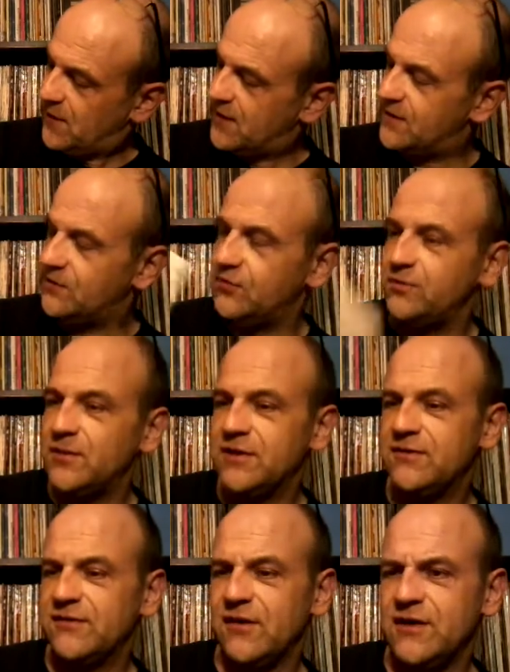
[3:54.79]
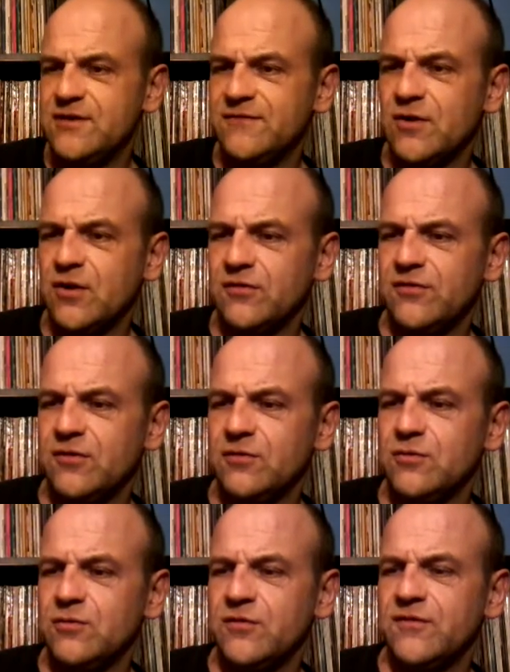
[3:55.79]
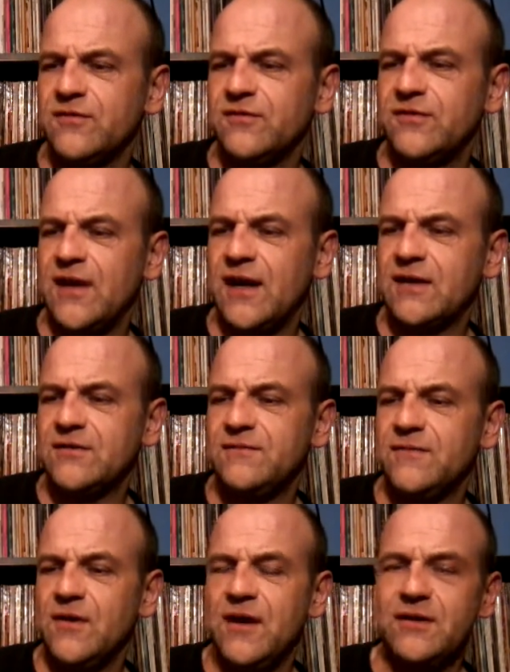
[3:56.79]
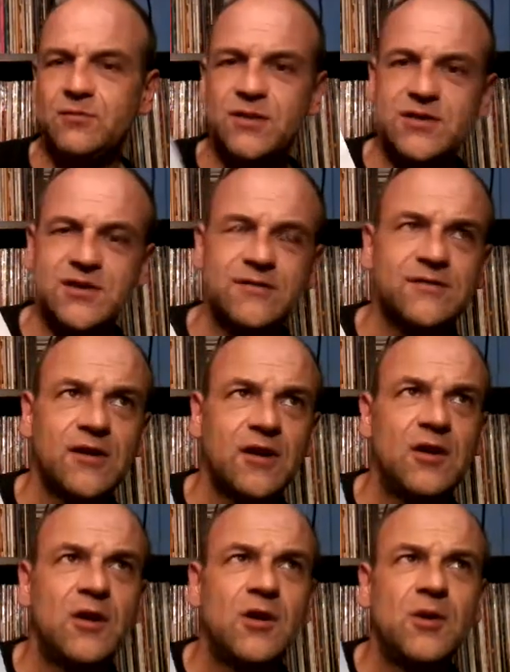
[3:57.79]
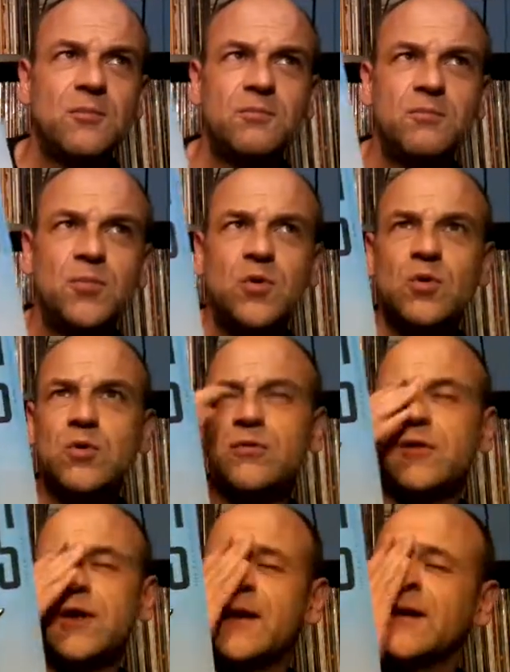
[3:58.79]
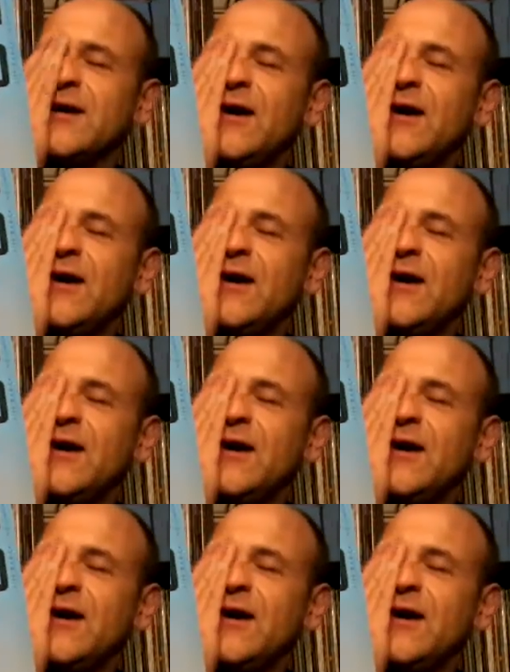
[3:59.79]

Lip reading: And then on the B side, you've got a song called Sanctified, which is more